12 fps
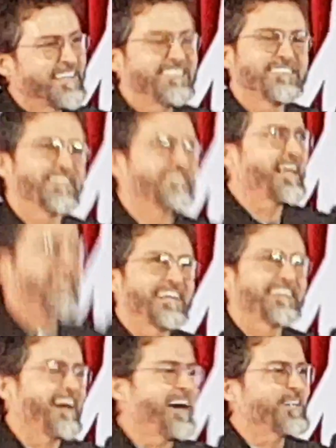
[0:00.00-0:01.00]
He said,
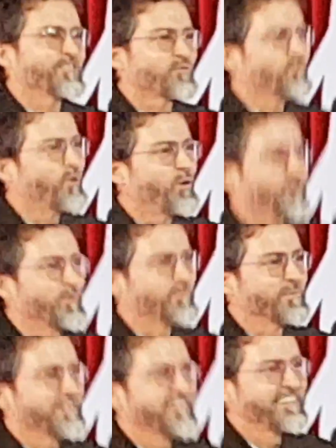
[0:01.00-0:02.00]
thank God it's warm.
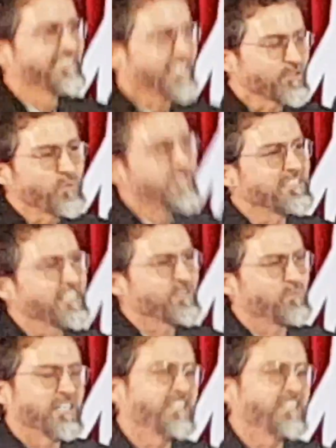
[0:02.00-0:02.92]
That's what he said to me.